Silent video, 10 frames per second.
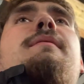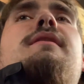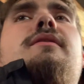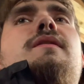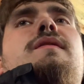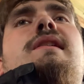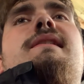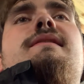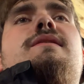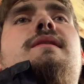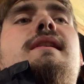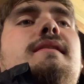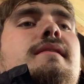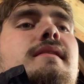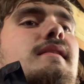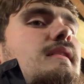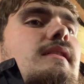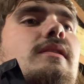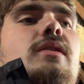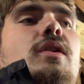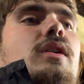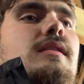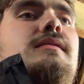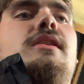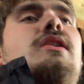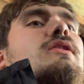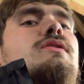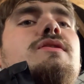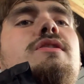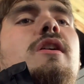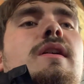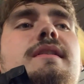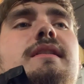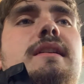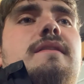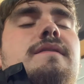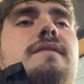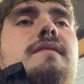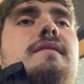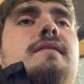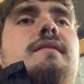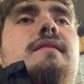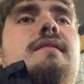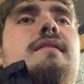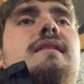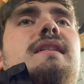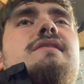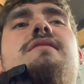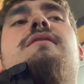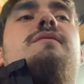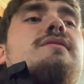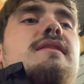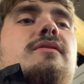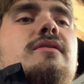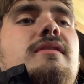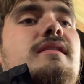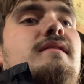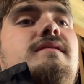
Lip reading: a new thread into it, or I could just go underneath. Actually no, because they're not long enough.